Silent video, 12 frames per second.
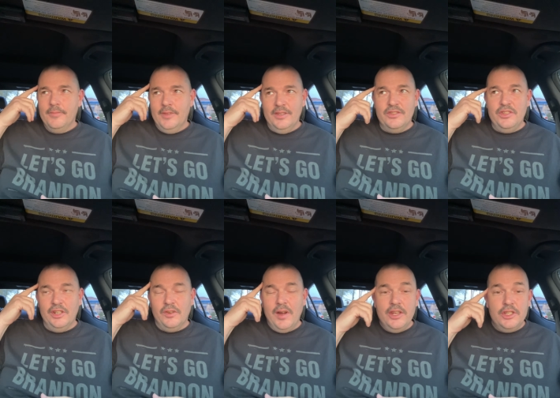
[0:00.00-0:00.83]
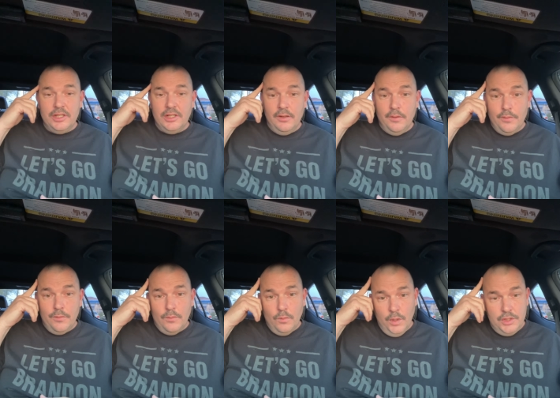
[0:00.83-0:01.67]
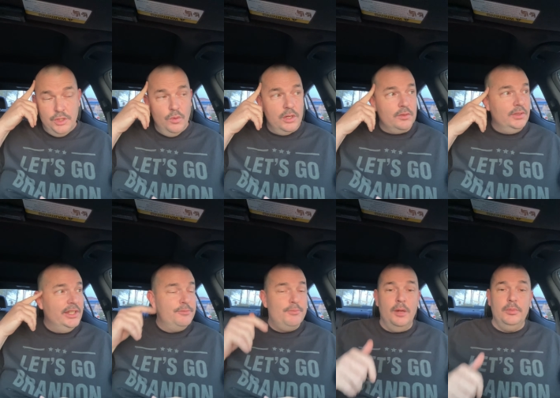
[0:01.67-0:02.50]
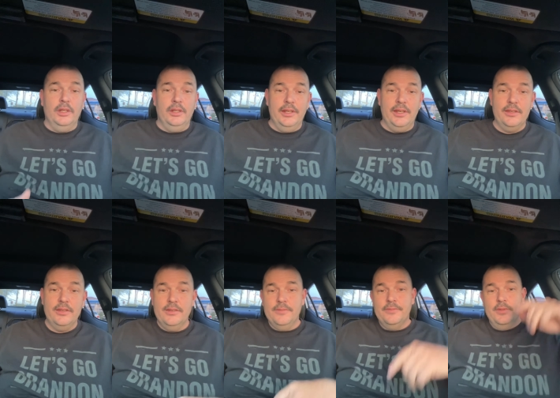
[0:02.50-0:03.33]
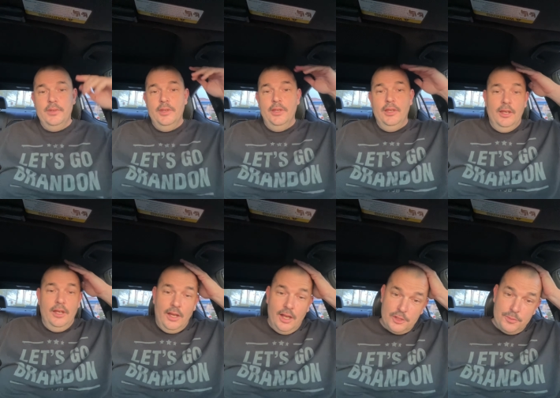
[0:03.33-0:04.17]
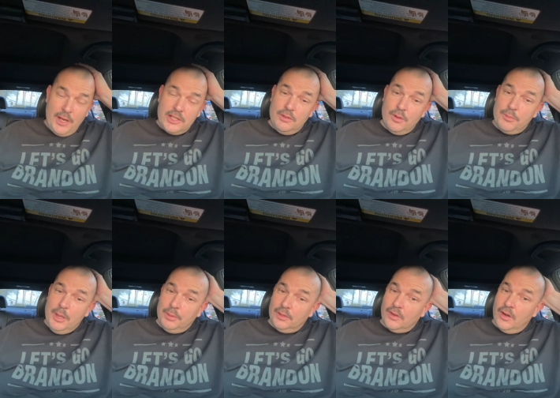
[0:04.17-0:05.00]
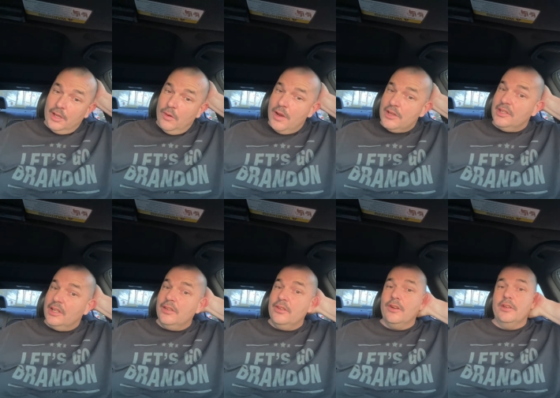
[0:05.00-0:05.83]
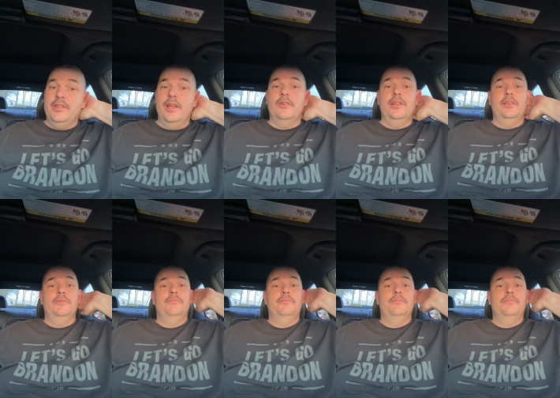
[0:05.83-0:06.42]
consideration of what you want to release publicly, especially when people are already questioning your integrity.